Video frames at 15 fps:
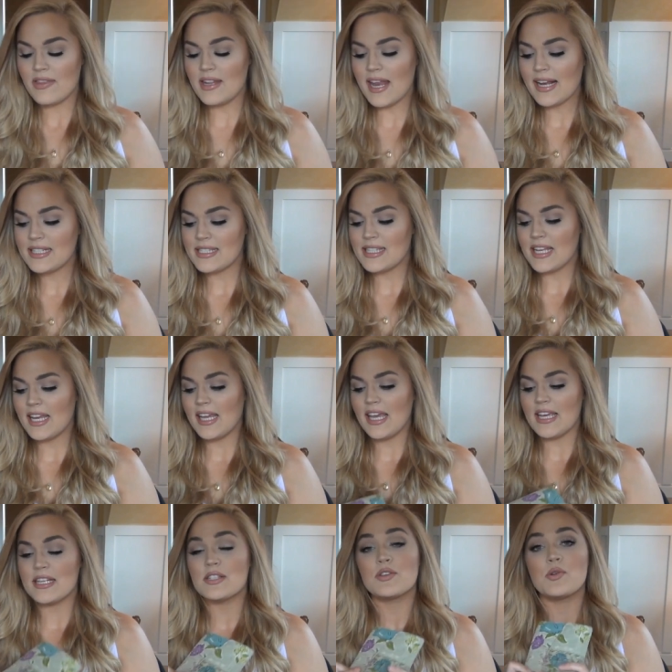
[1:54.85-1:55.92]
The next thing
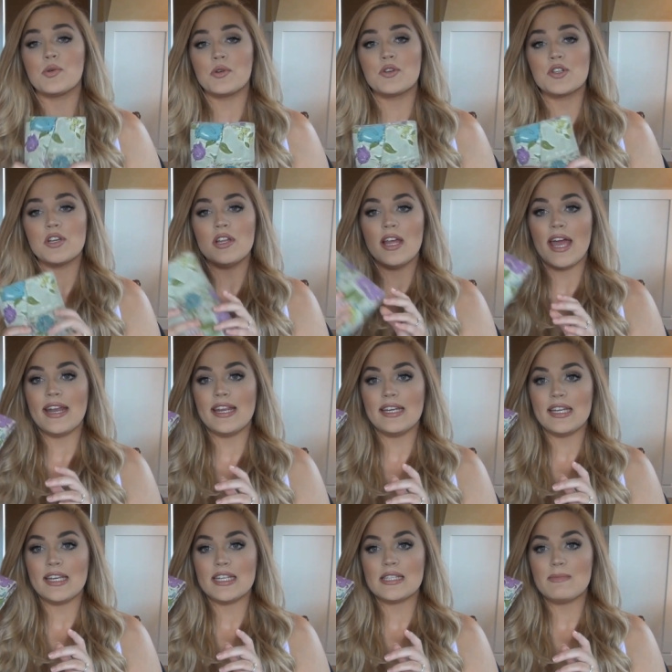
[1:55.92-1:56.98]
is crucial, and
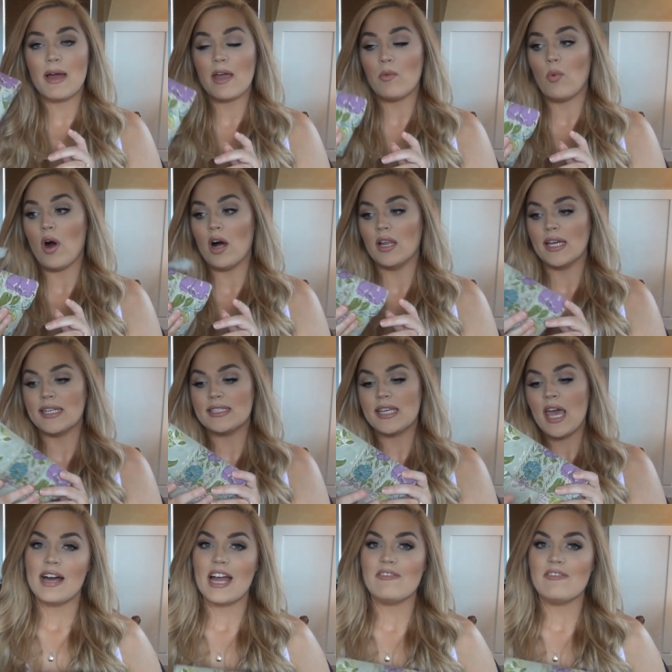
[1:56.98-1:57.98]
it is my wallet.